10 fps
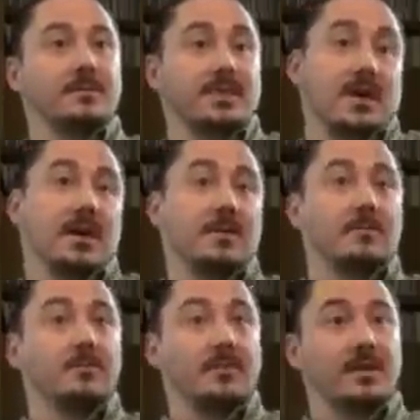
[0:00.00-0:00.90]

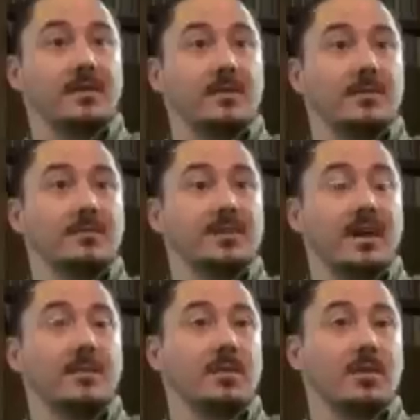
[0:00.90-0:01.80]
time,
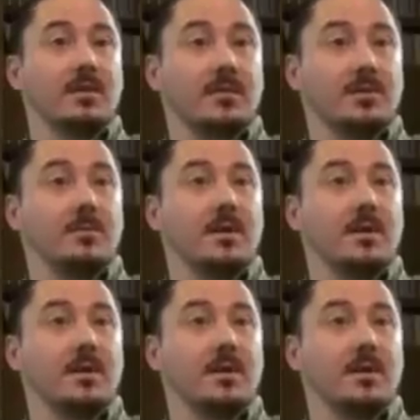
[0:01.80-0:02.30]
tied up a lot of crew